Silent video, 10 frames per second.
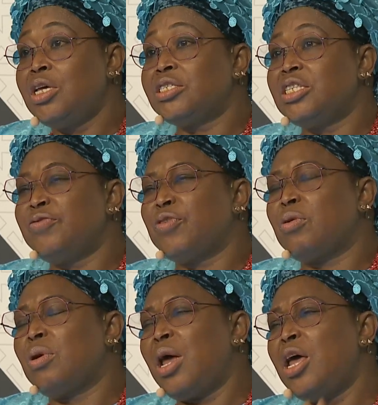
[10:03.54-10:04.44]
it's
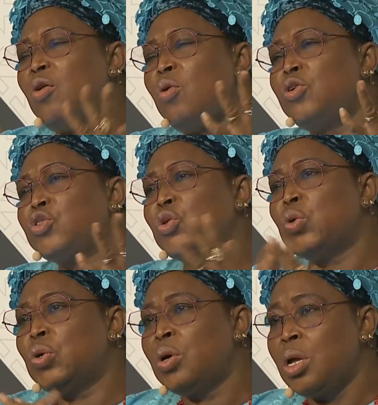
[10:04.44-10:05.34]
difficult. And
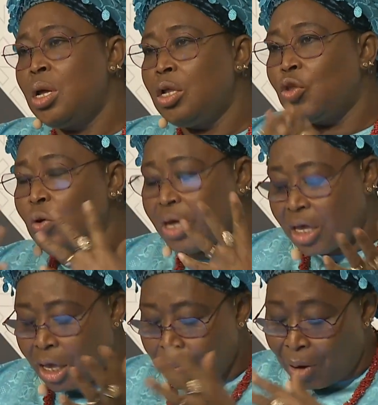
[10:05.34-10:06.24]
also
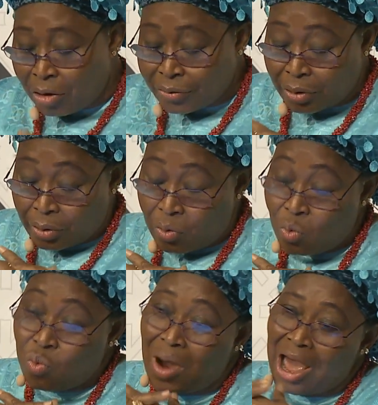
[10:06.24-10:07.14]
talking about
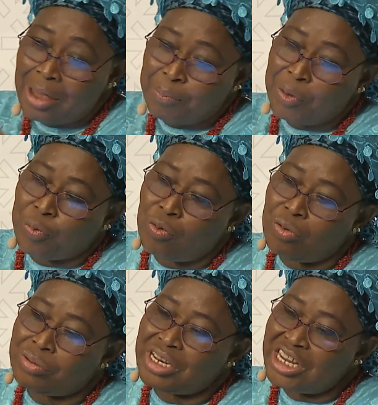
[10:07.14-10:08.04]
why
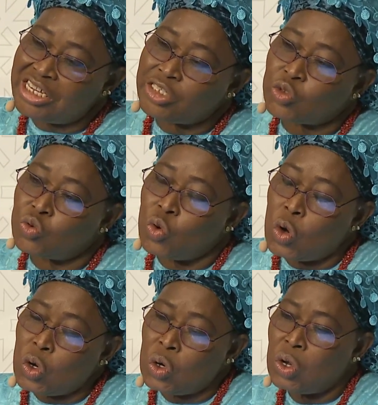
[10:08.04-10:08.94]
people need to
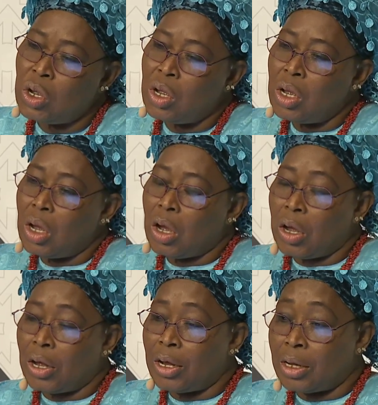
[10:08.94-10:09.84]
go
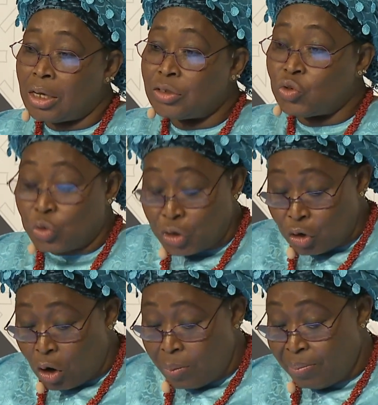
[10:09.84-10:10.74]
to
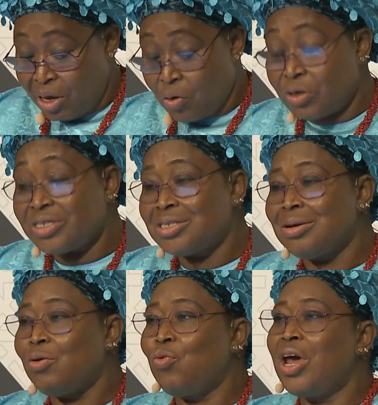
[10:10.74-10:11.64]
Europe, because
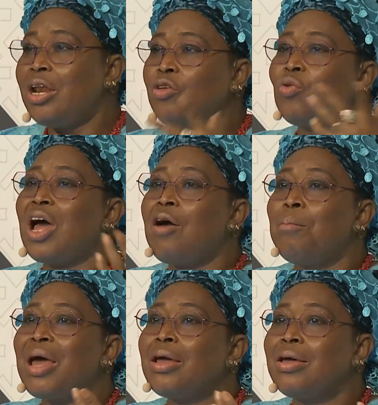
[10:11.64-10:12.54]
when you have
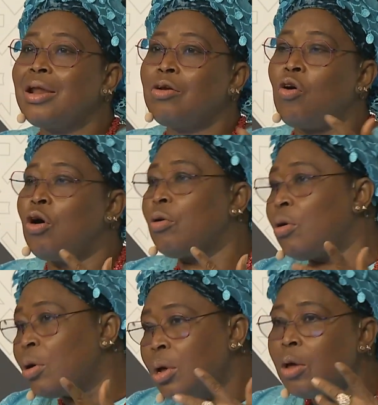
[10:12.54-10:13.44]
migrant
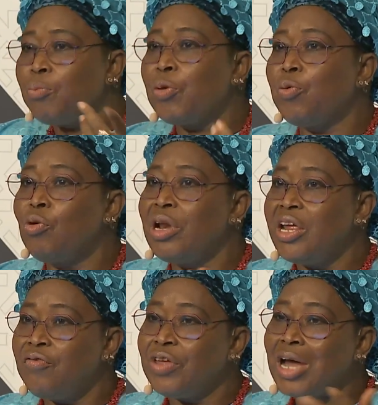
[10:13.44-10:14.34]
or people
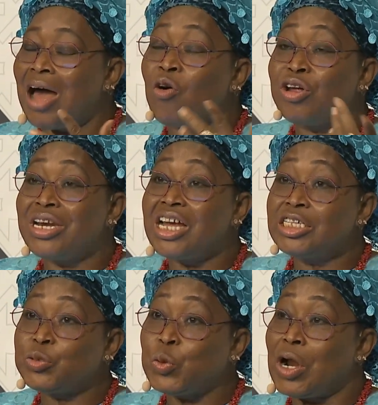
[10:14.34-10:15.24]
leaving our
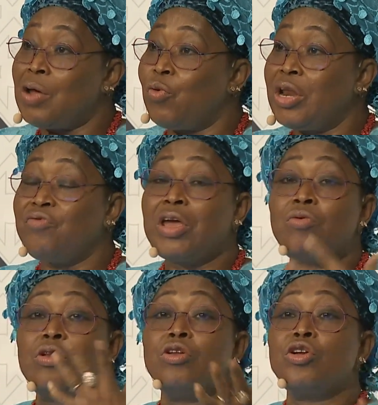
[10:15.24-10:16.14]
diaspora, when they
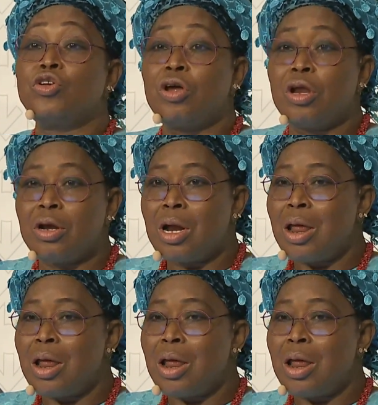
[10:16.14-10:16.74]
will return,